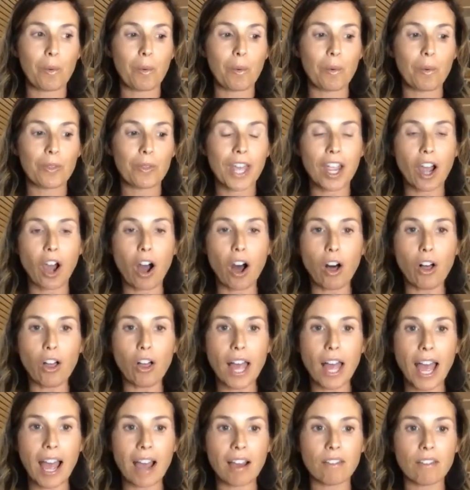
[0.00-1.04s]
they all
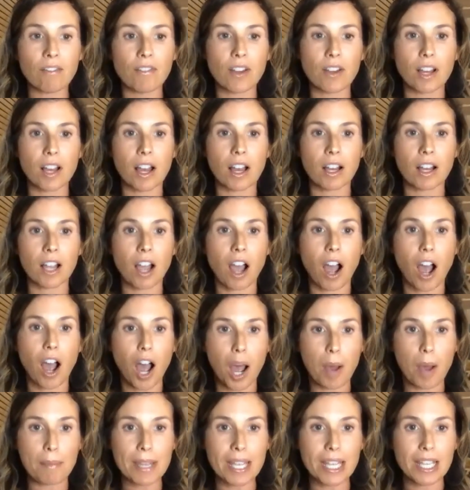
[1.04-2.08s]
have a
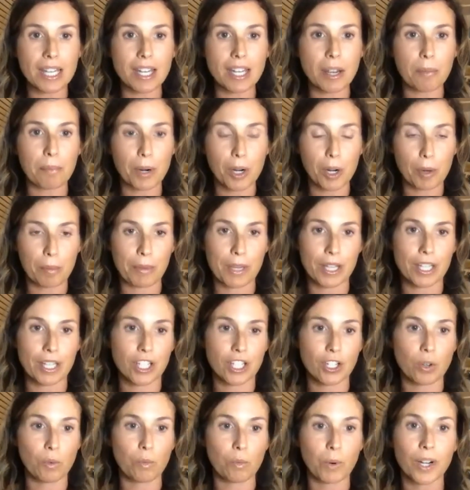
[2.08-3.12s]
common purpose
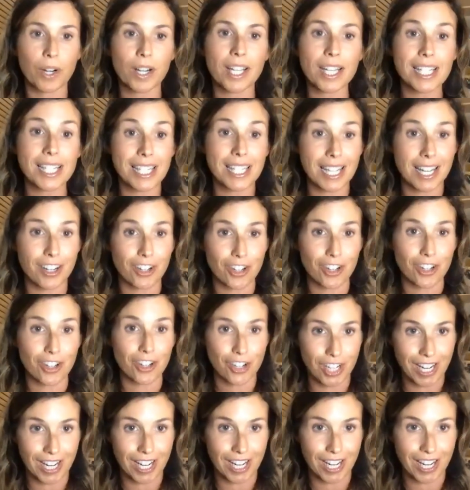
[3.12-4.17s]
to work in
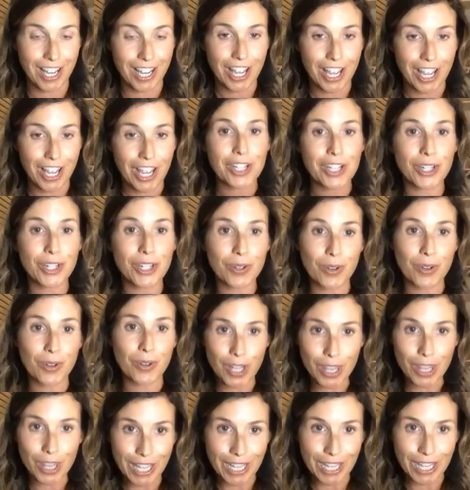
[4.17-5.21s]
synergy to do
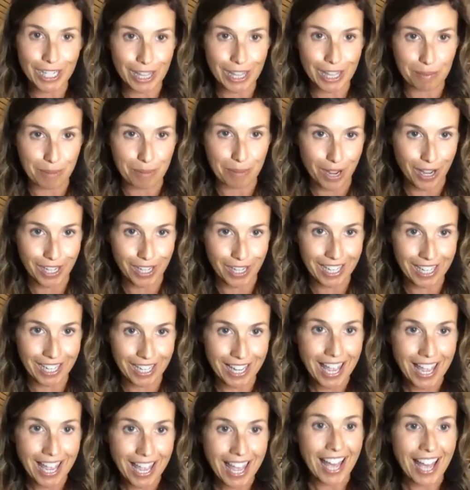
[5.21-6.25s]
good things in the body.
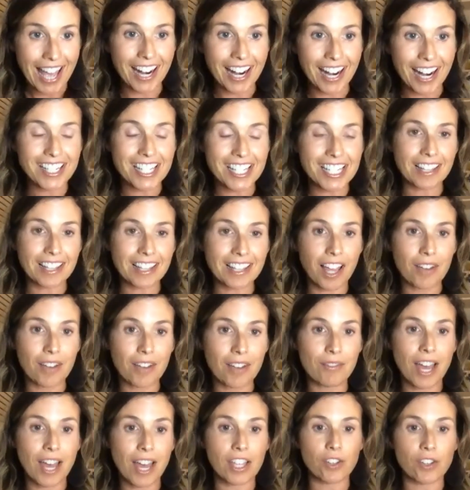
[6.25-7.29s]
And I just
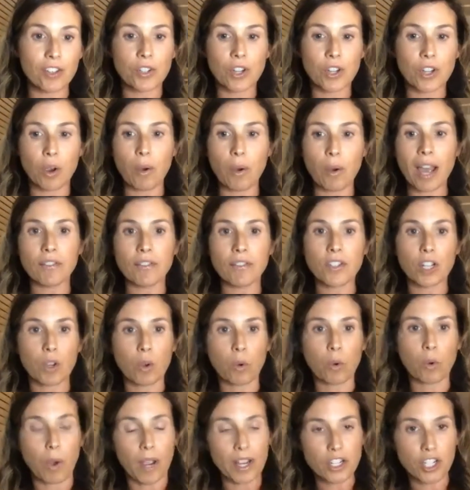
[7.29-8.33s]
love that you don't have to
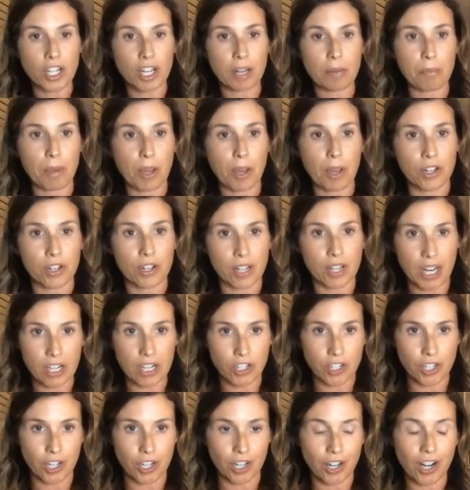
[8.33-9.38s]
question Mother
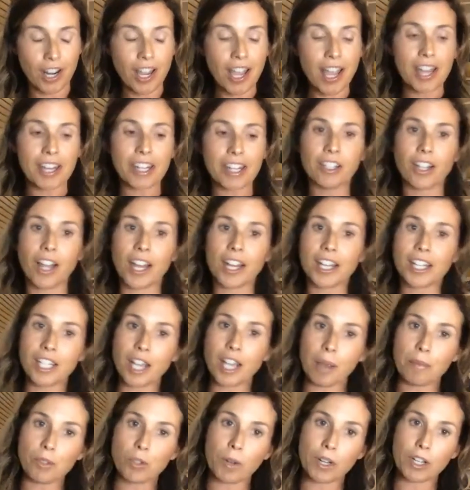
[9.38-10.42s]
Nature. And a lot of
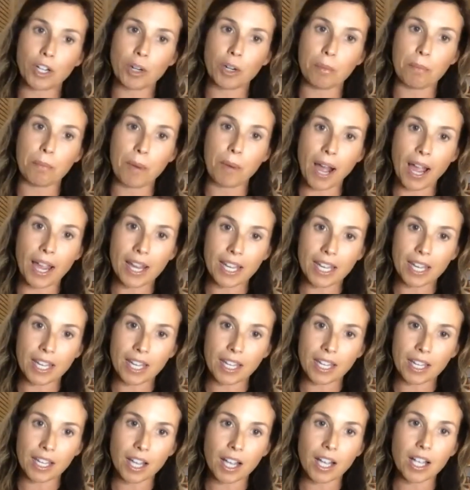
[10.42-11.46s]
times when you're
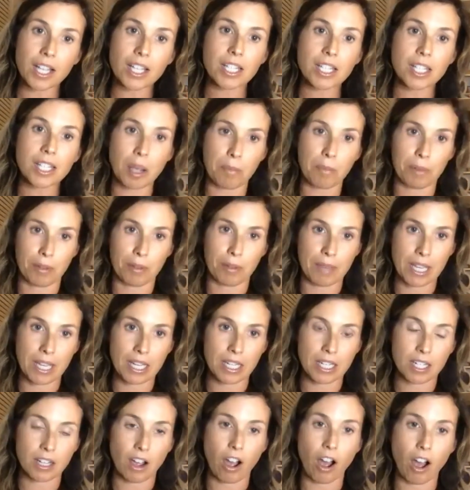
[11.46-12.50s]
buying a
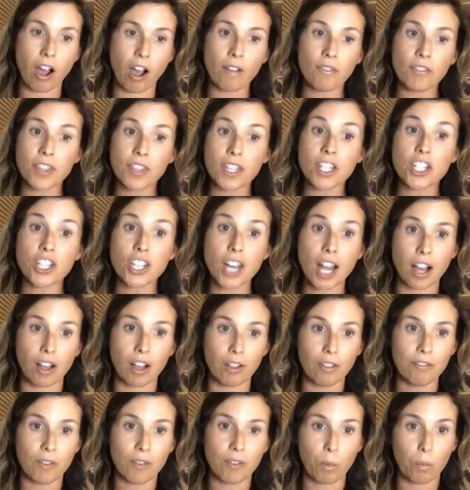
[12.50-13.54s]
supplement off the
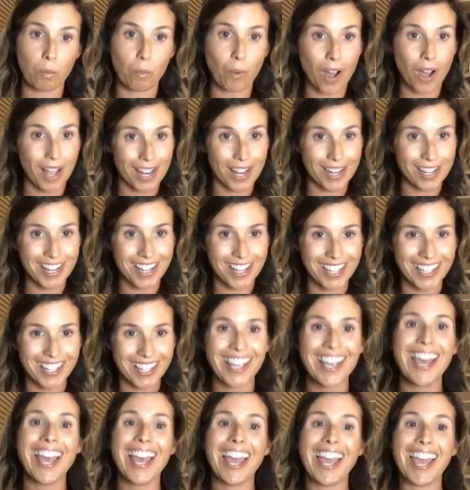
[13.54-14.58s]
shelf one,
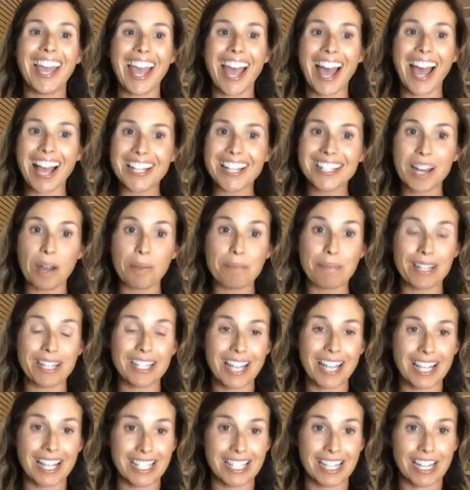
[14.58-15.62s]
it has not been
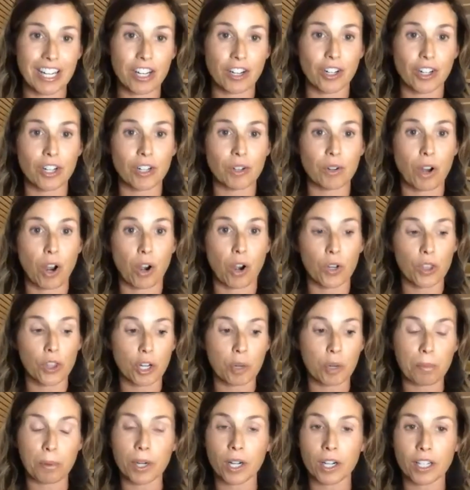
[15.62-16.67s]
tested or
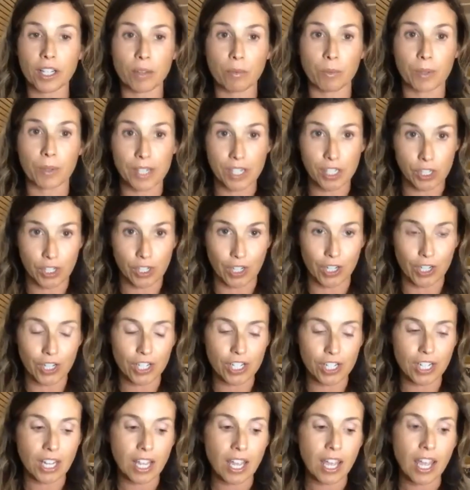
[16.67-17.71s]
third party
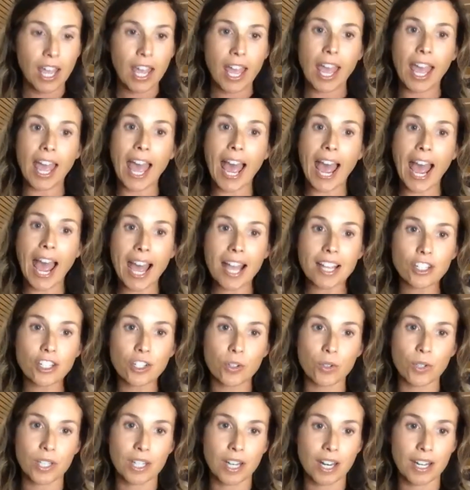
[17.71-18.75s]
researched. It has
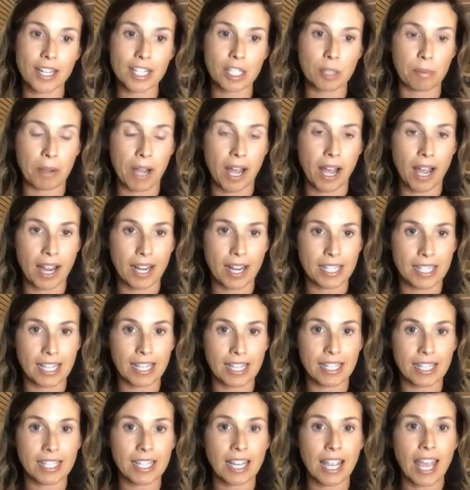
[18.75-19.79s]
no studies behind
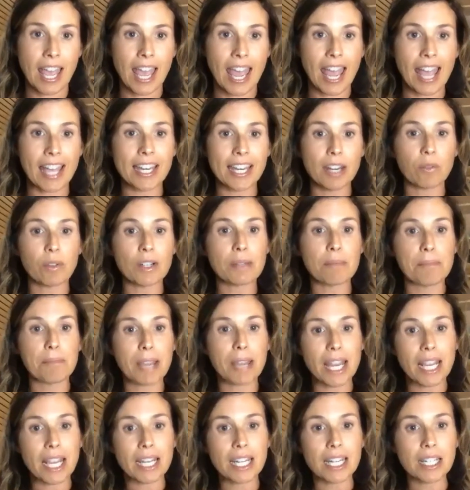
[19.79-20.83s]
it. And it was
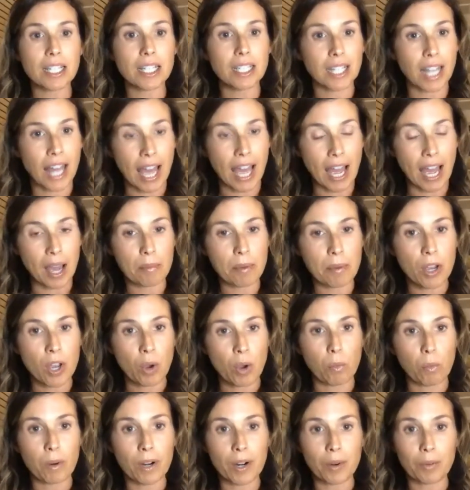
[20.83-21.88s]
made in a lab
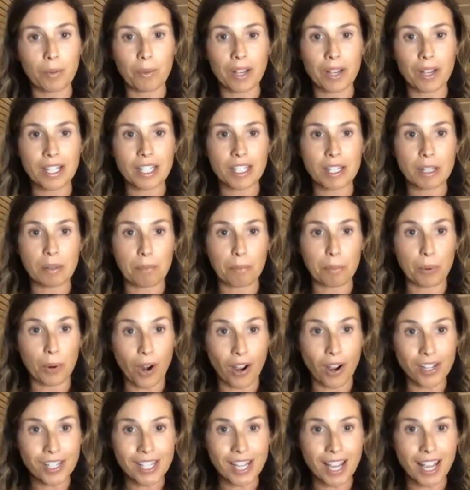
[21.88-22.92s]
where it was
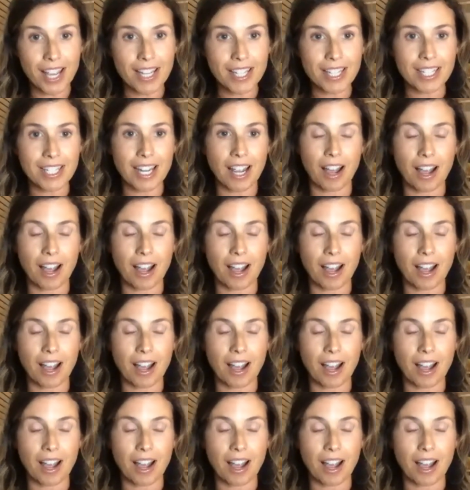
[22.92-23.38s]
processed